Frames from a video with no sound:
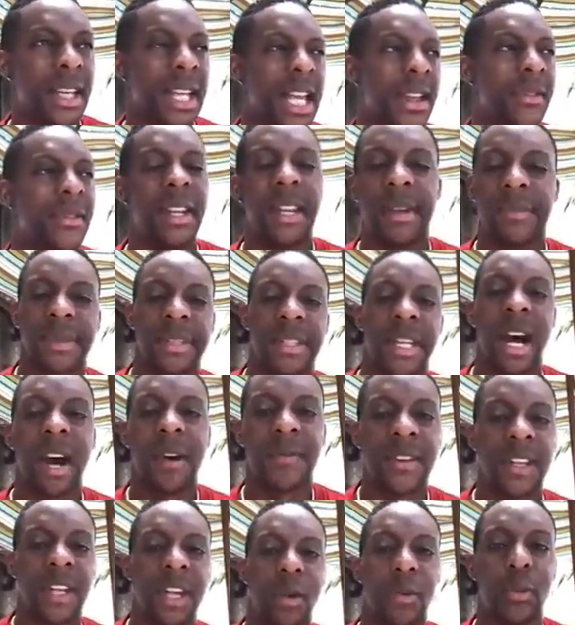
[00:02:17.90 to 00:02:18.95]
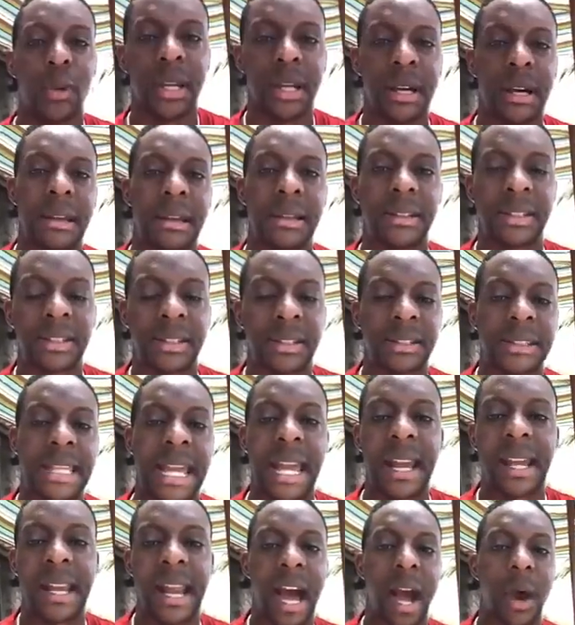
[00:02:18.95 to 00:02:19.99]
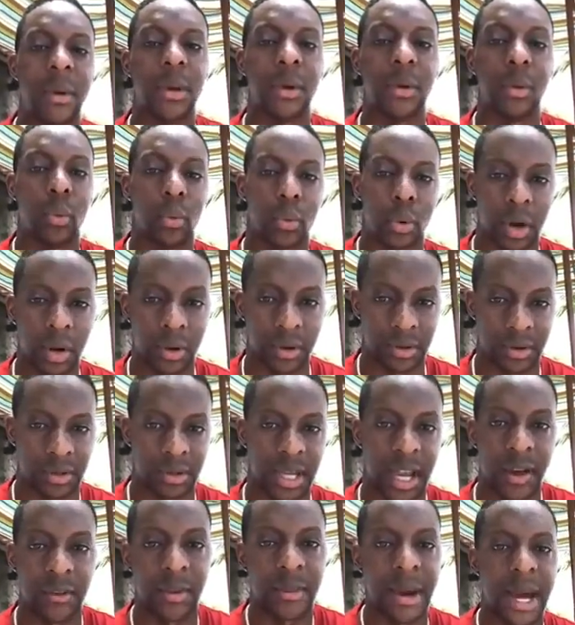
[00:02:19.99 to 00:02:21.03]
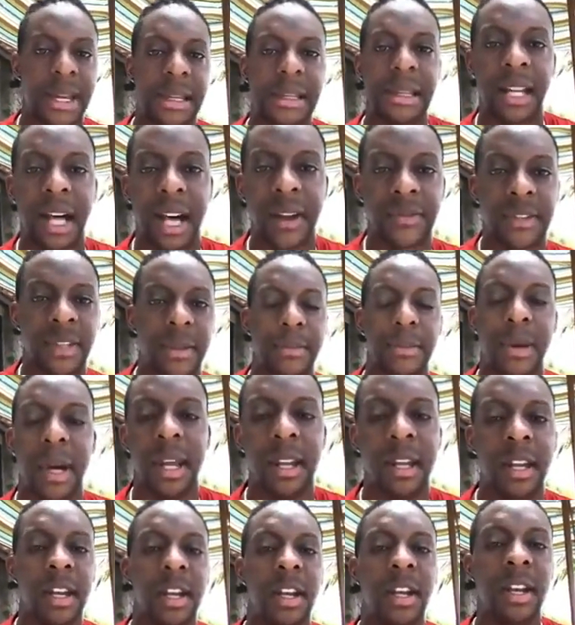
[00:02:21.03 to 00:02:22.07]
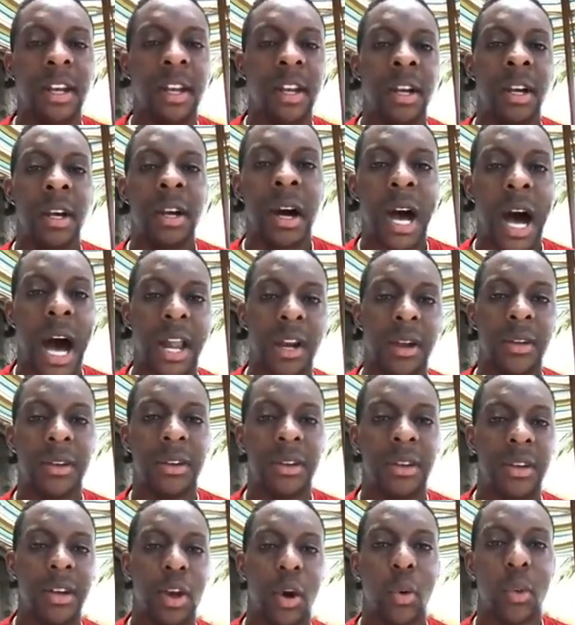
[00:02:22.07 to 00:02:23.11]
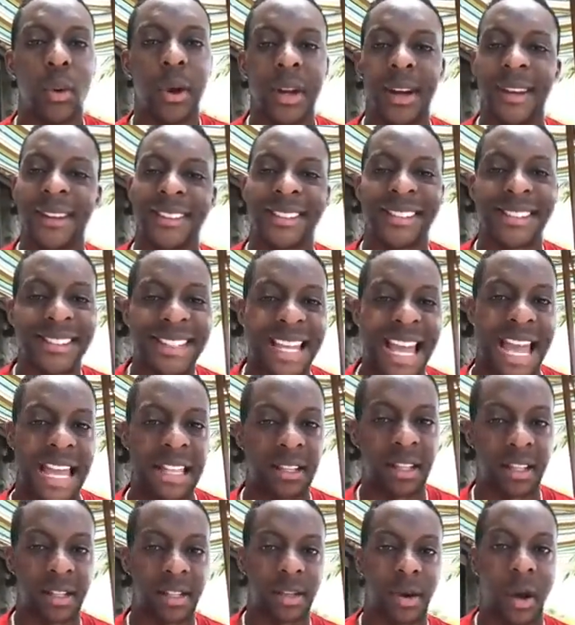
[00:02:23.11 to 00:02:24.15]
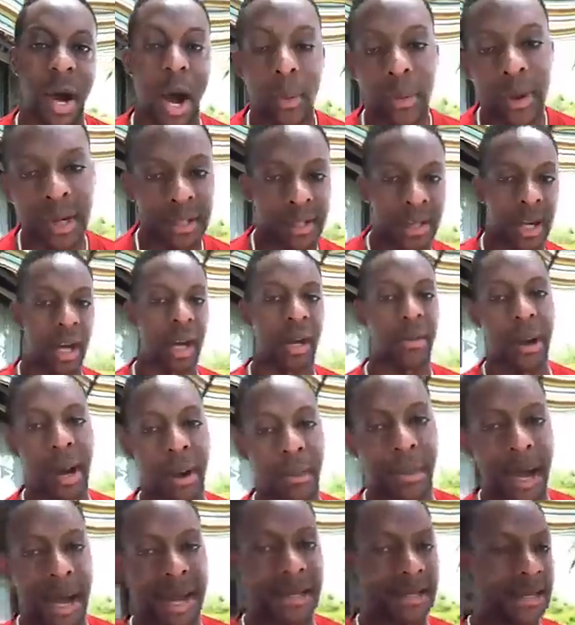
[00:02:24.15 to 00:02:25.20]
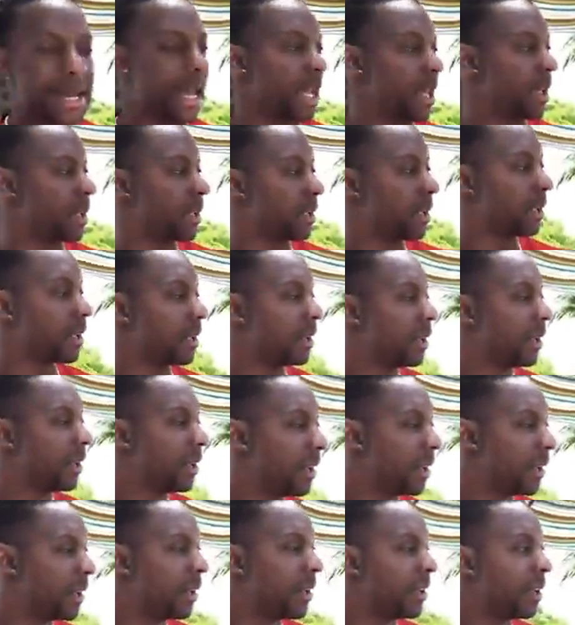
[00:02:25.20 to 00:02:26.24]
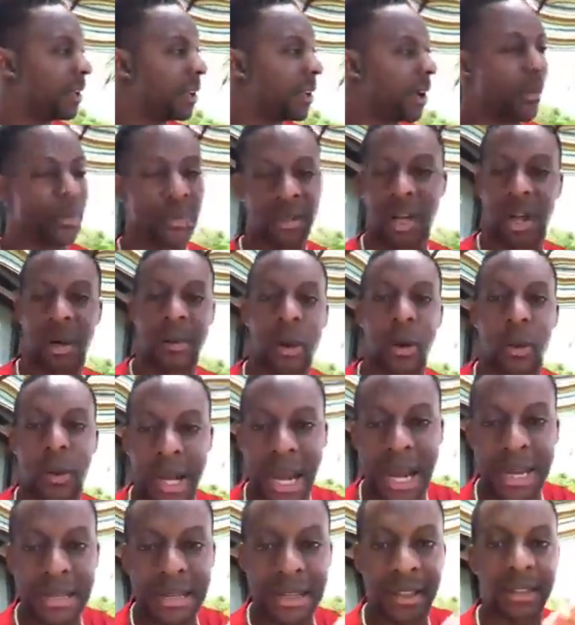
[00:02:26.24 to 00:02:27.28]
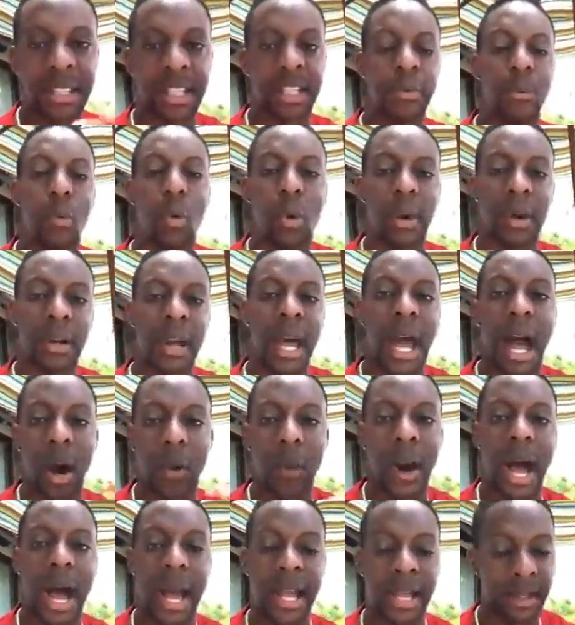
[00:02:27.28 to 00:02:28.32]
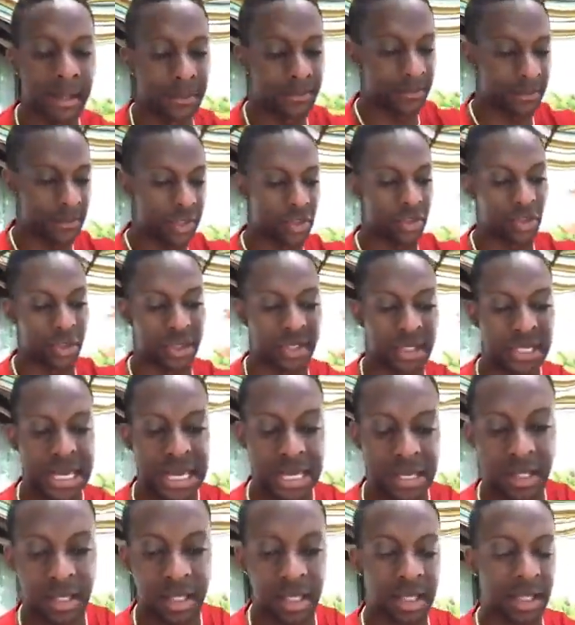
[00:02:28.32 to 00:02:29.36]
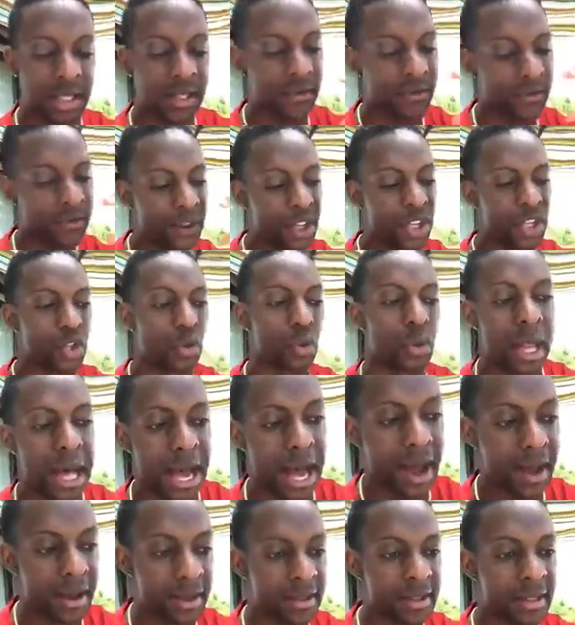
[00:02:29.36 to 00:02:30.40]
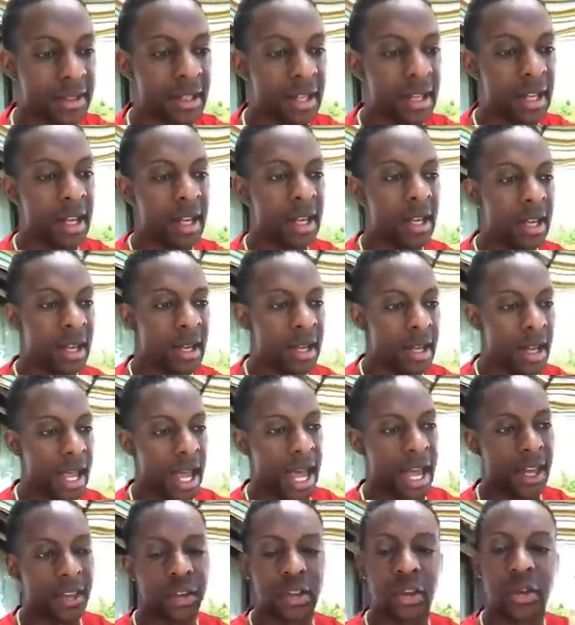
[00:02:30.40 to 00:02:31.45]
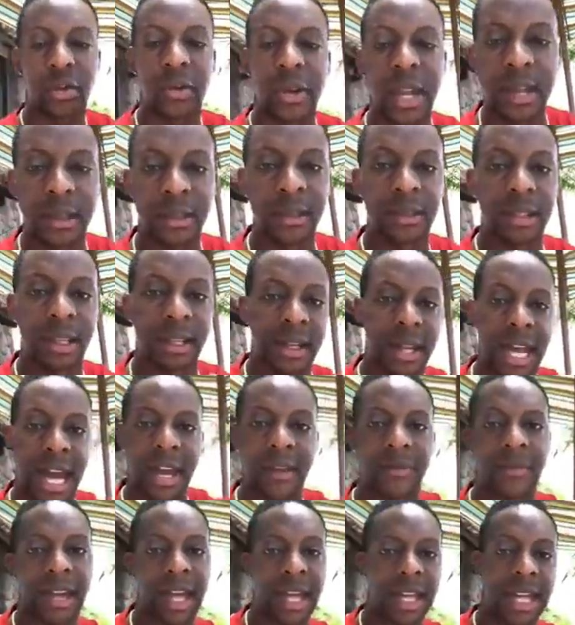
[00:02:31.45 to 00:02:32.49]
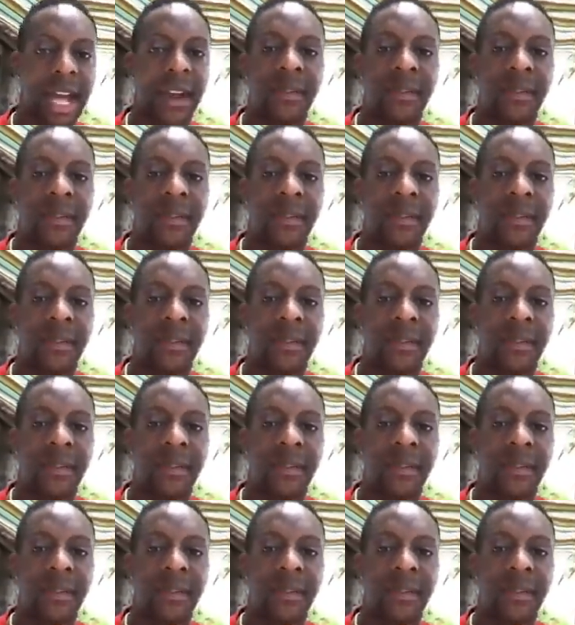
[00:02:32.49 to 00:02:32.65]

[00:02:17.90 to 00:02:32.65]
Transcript: even himself, he don't really understand how it works. Everybody loves it, but no one understands it. So I want to talk about my day. I'm going to talk about what I did this morning, how I strategically visualize and create the life. Like